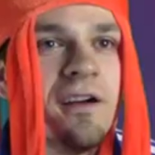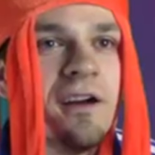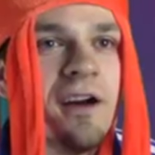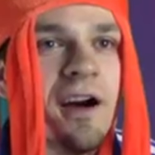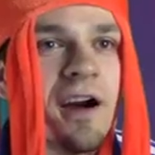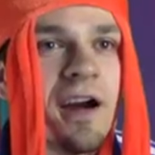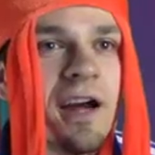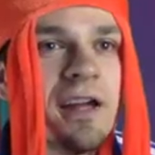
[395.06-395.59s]

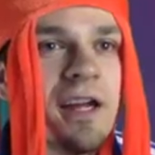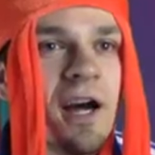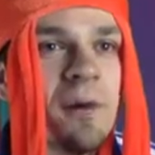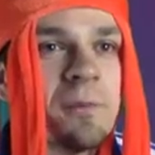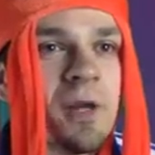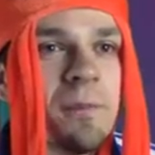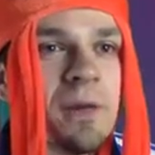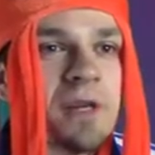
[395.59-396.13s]
All right, now
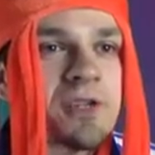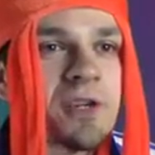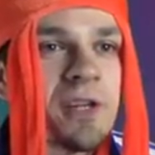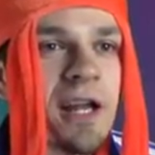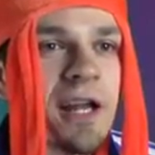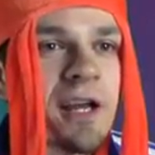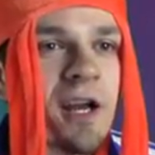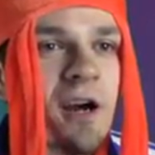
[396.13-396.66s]
I'm going to make sure
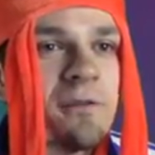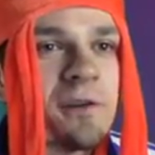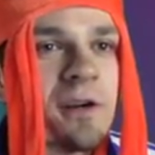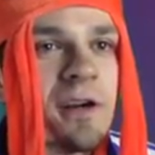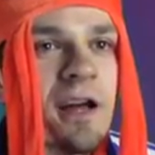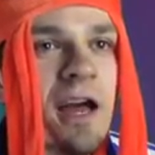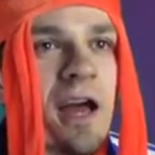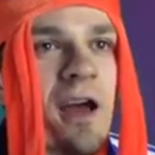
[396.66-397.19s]
that I
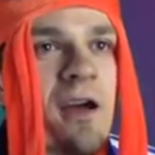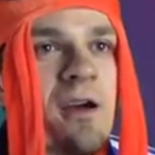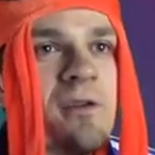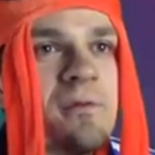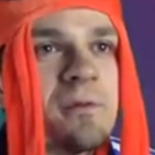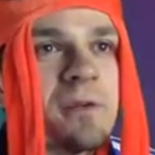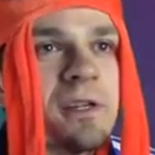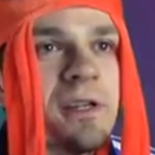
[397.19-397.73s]
cover
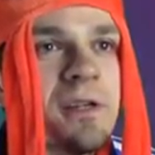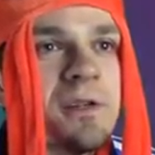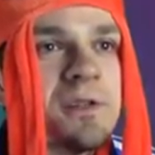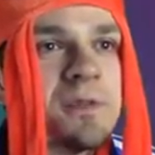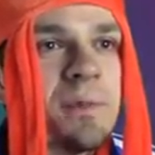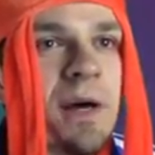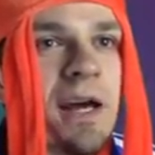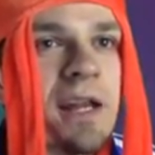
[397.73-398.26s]
every little
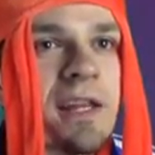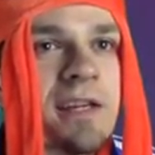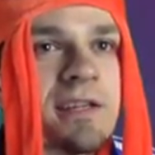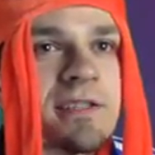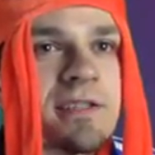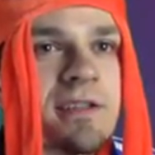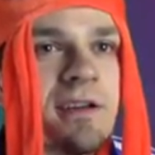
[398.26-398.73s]
spot of this.